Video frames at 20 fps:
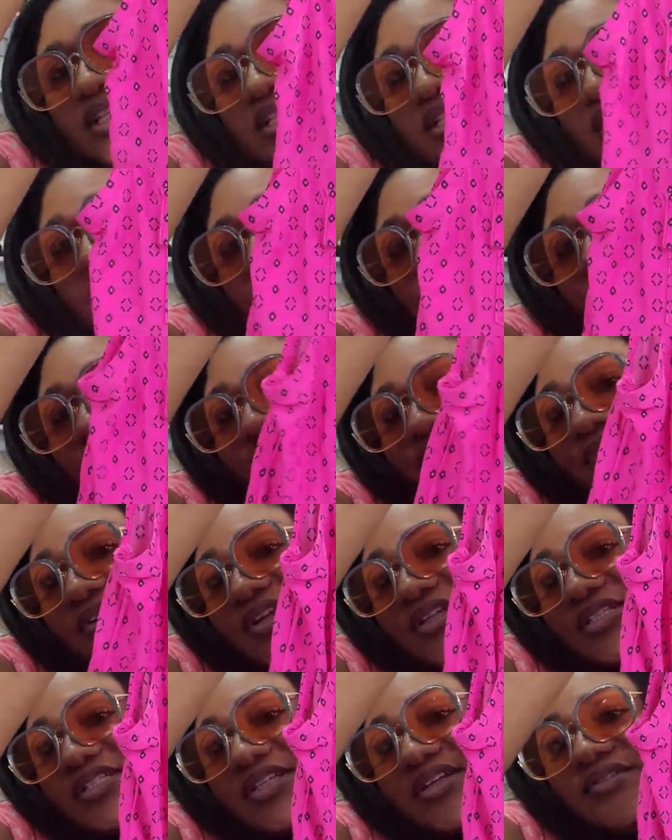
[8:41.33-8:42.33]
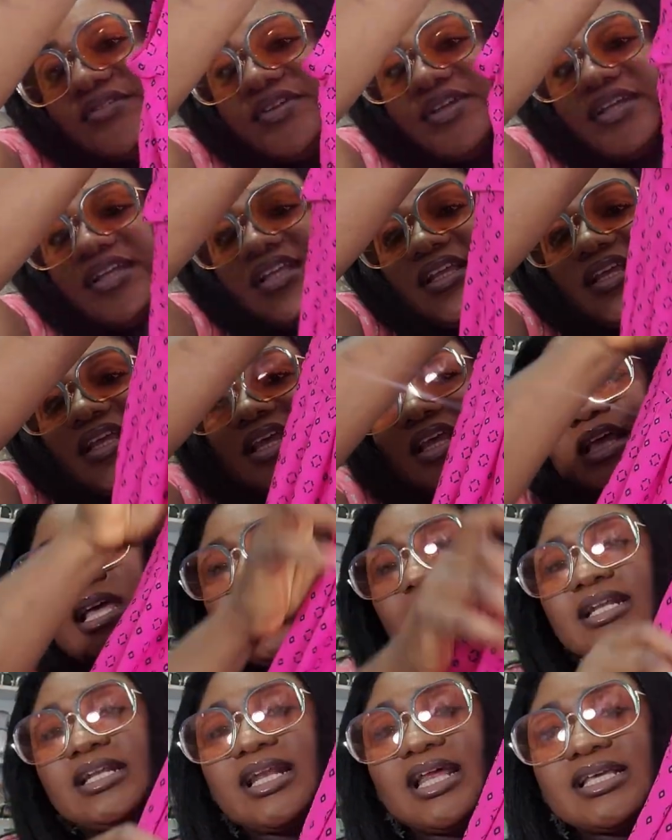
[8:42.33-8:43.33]
This is the front of it.
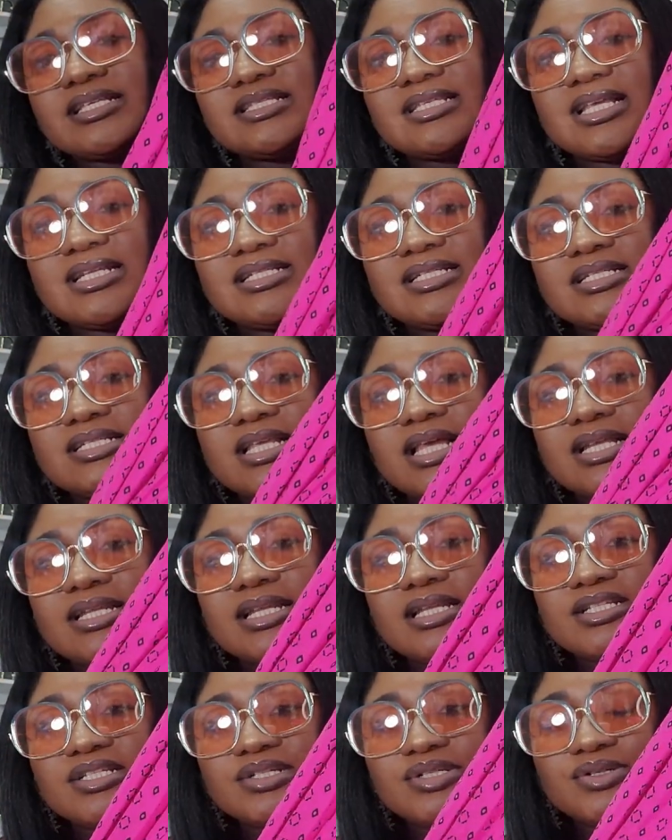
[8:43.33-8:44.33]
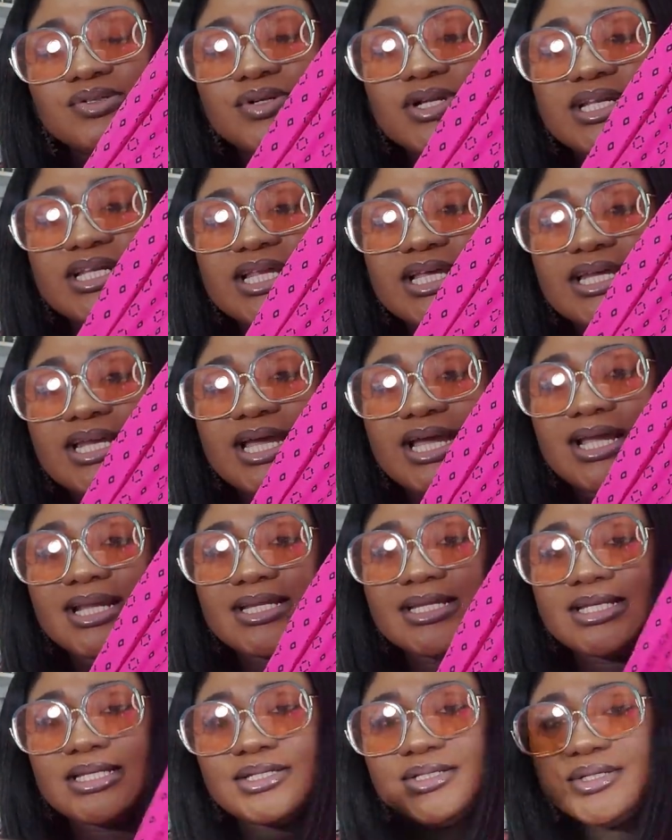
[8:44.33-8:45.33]
And it has that design that's great at
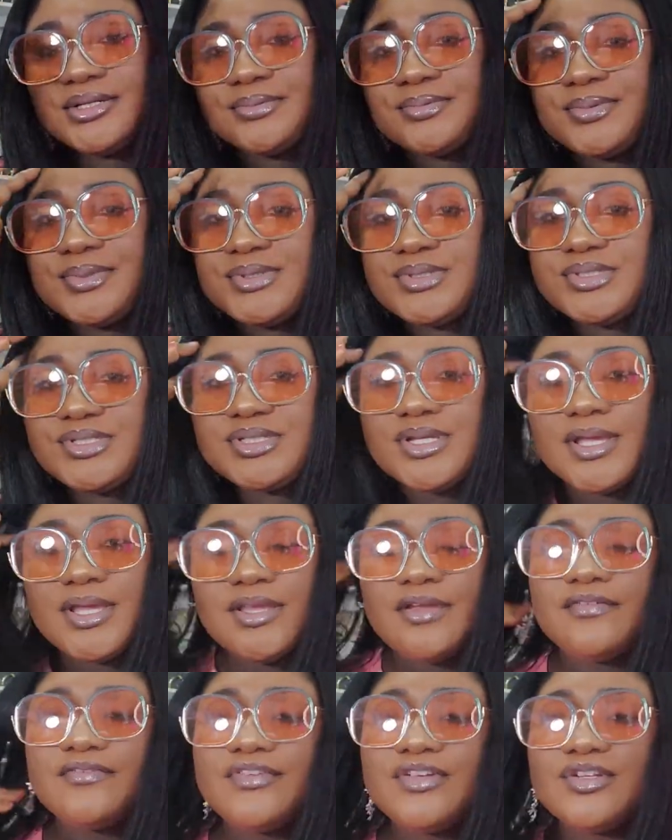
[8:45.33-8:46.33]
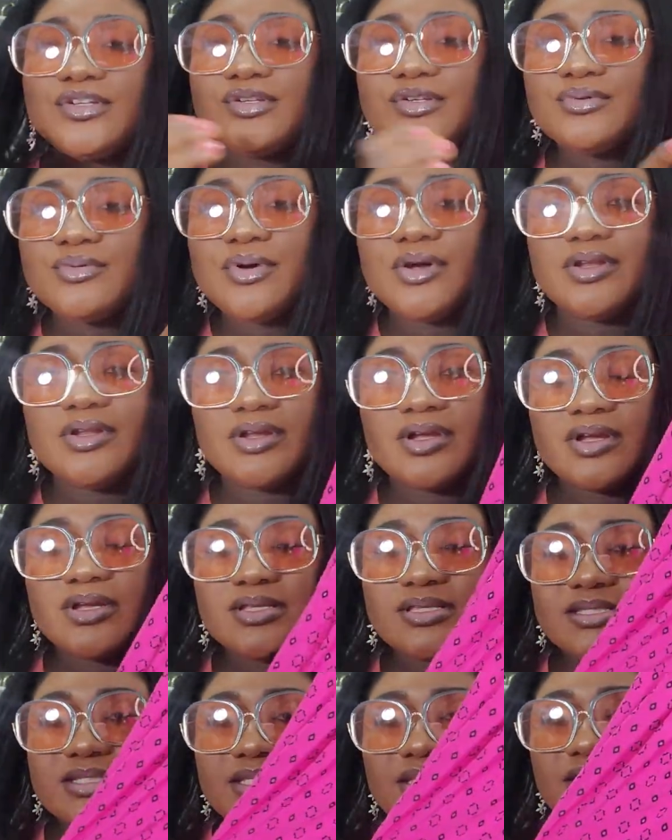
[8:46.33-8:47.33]
hiding your pooch. If you do want to
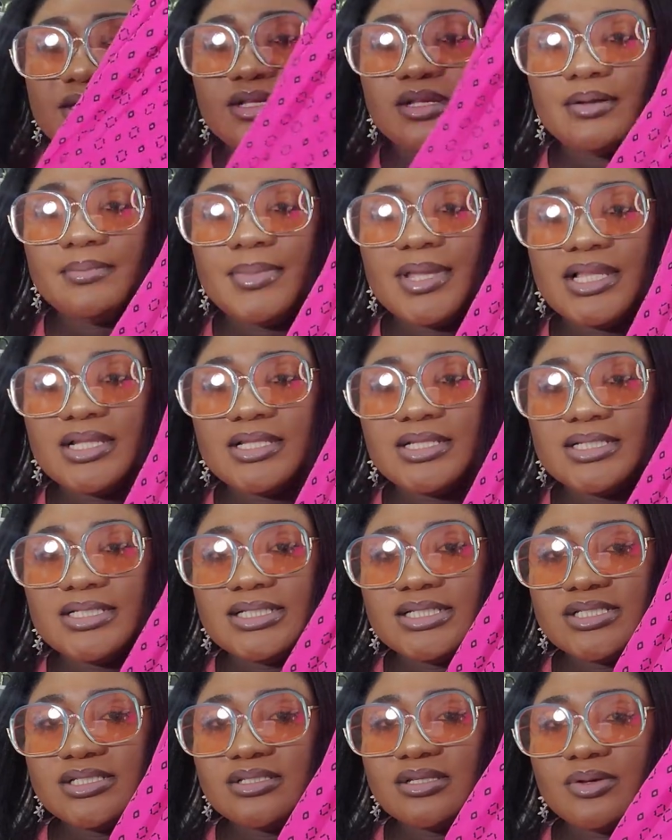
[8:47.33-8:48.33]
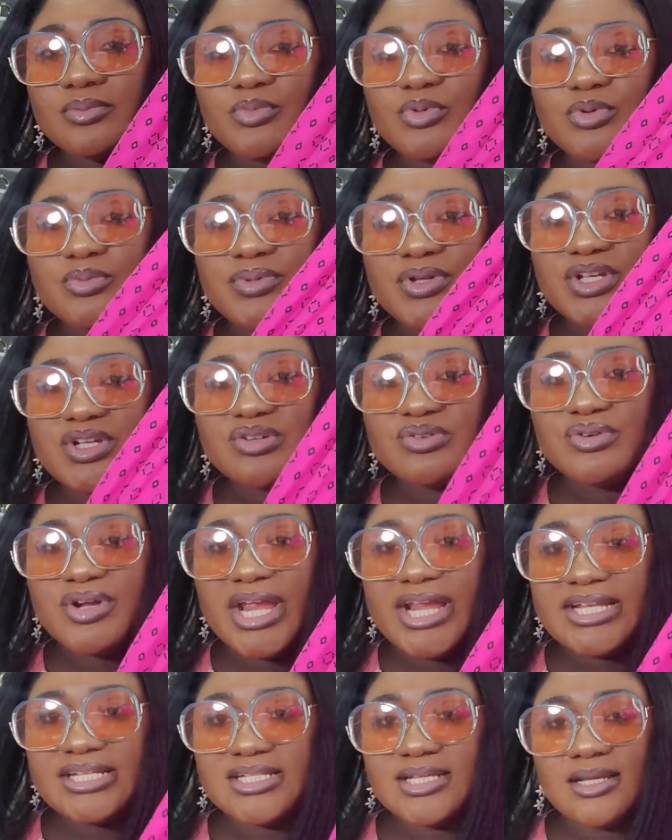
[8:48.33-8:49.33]
conceal your belly, this top will be
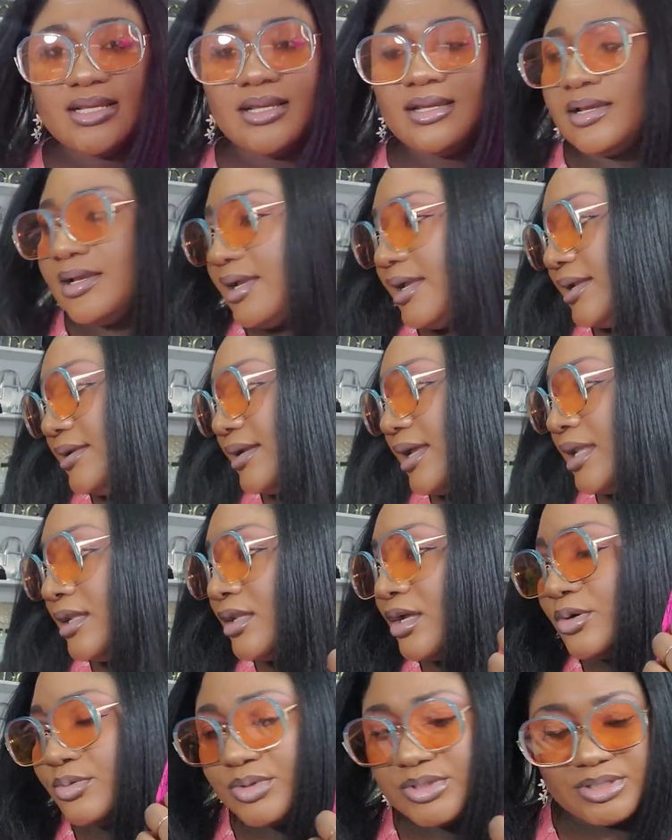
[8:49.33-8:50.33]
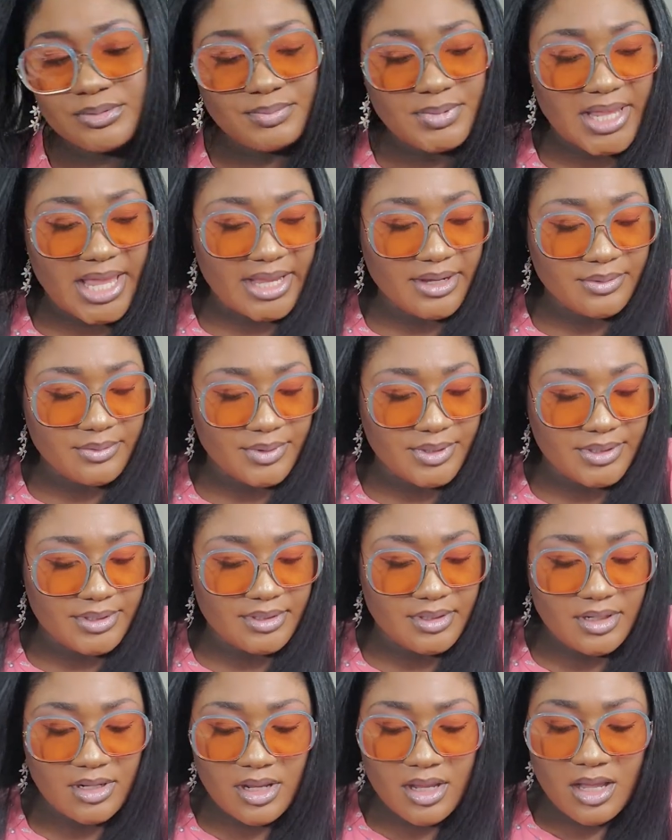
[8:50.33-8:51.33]
great. And along with the black
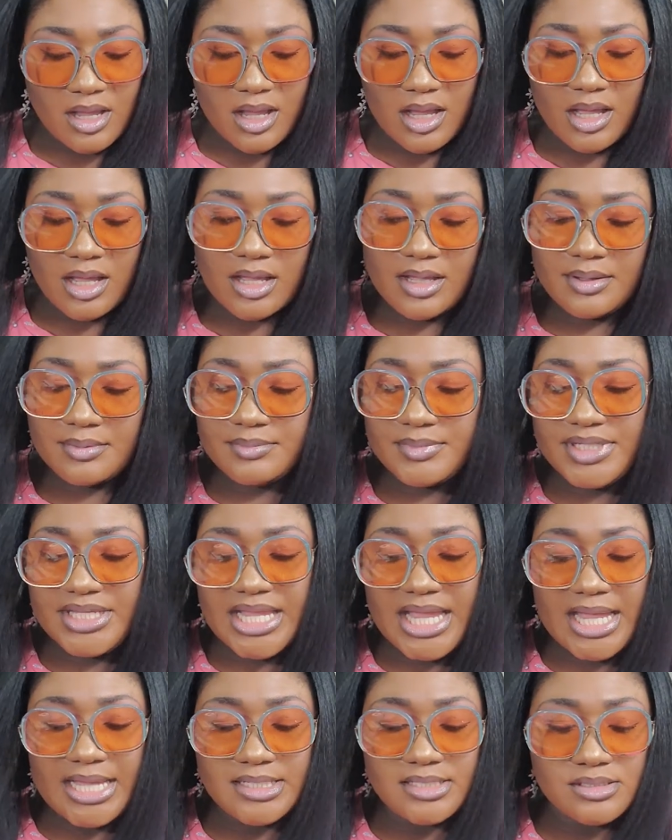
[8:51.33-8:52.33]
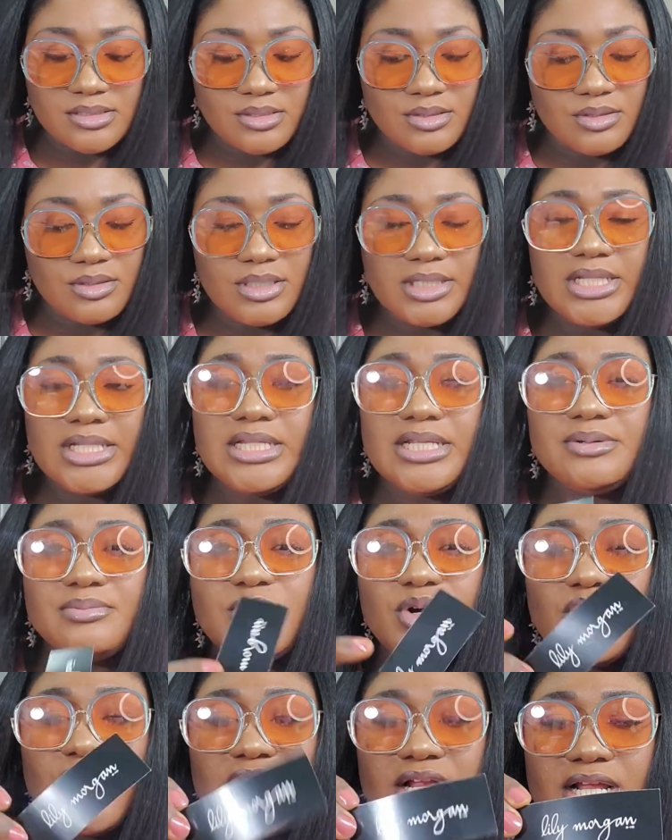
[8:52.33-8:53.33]
one. Yeah, so Lily
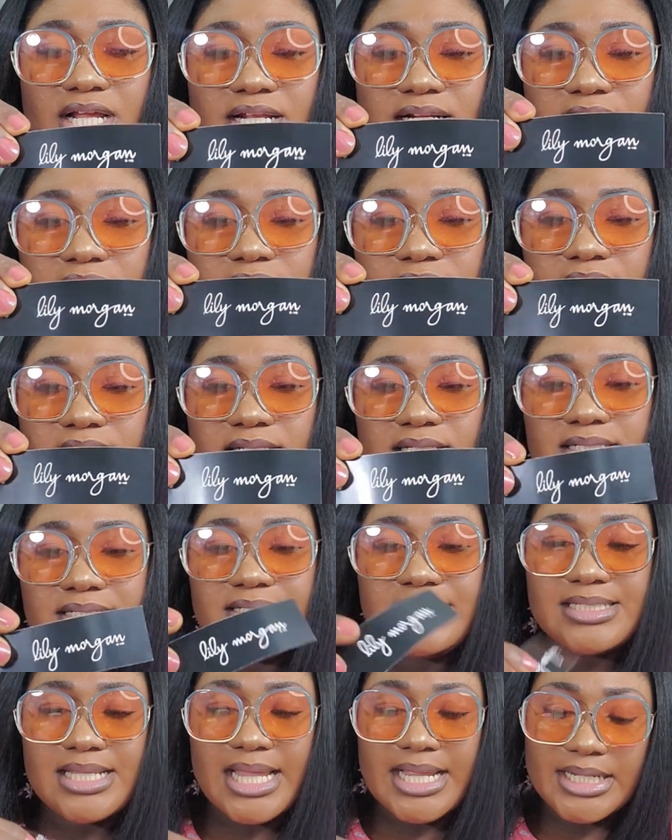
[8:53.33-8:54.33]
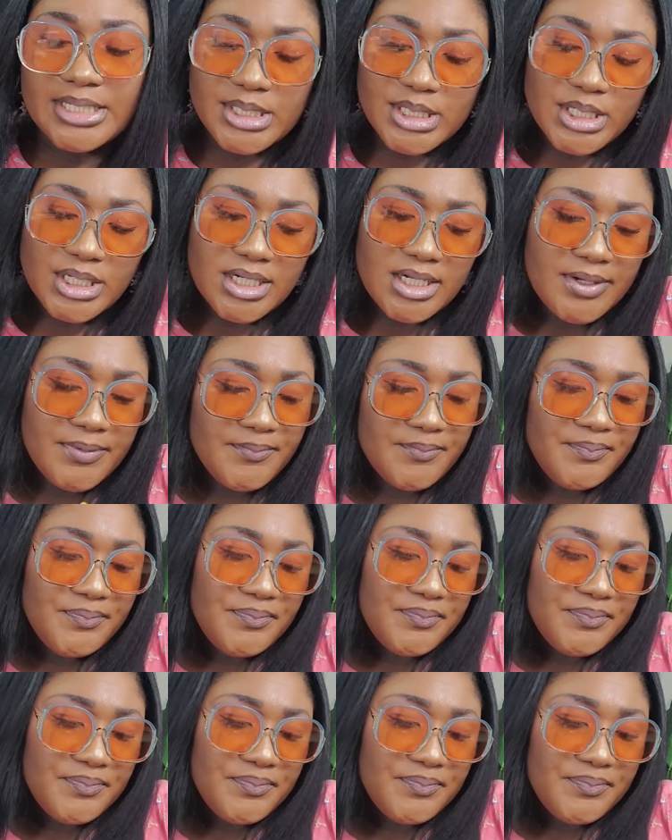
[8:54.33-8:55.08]
Morgan's the designer.